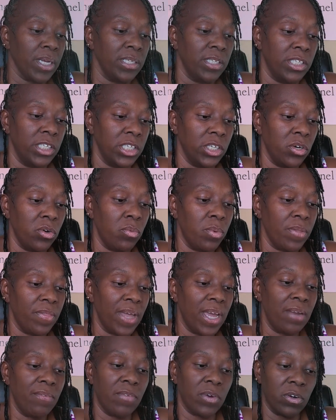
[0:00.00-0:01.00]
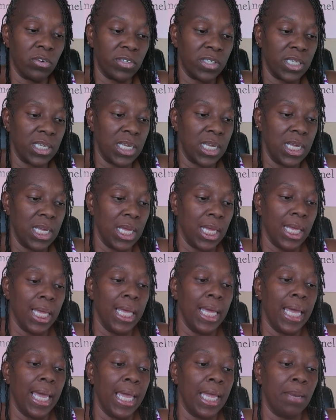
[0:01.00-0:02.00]
deal with
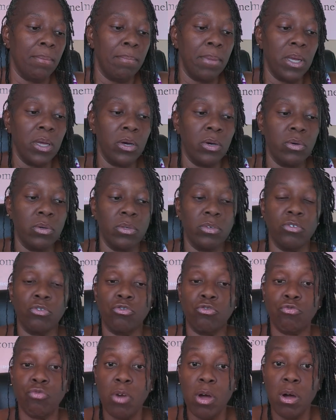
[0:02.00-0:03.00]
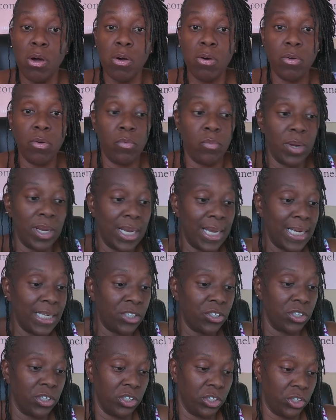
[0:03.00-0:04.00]
adversity, and build strong
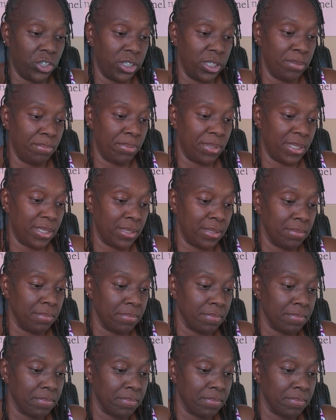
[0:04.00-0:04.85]
relationships.